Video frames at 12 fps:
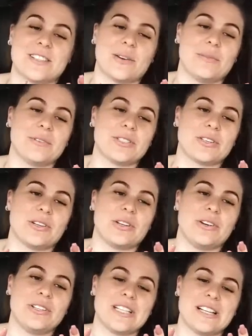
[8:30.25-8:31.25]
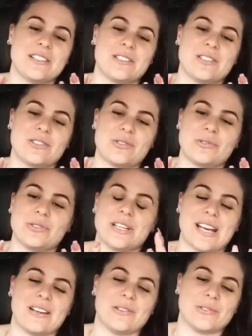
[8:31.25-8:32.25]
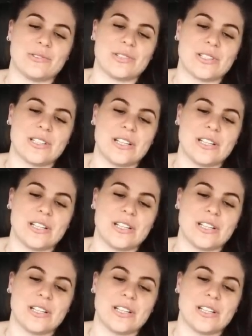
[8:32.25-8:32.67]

So I'm just going to go down to short nails.